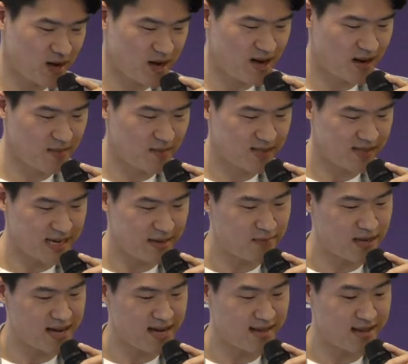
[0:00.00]

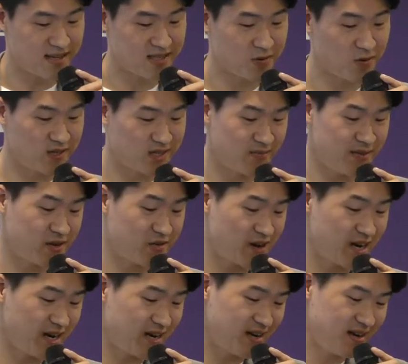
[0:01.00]
lie that it's going to be
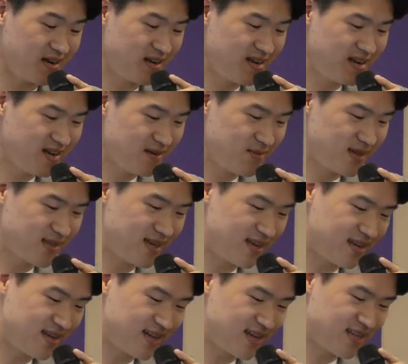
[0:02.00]
great. But
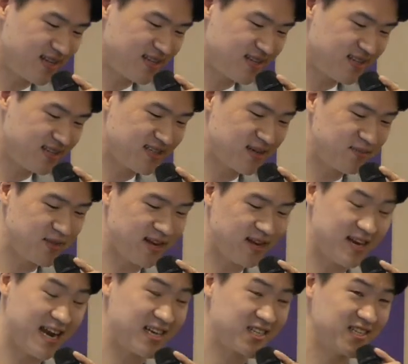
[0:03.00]
then again, someday
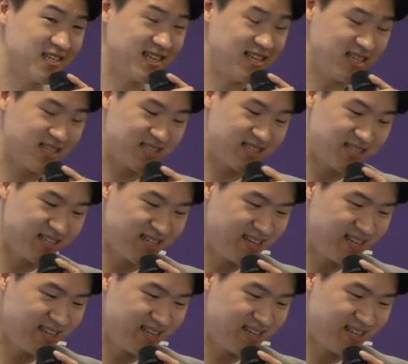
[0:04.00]
it actually is.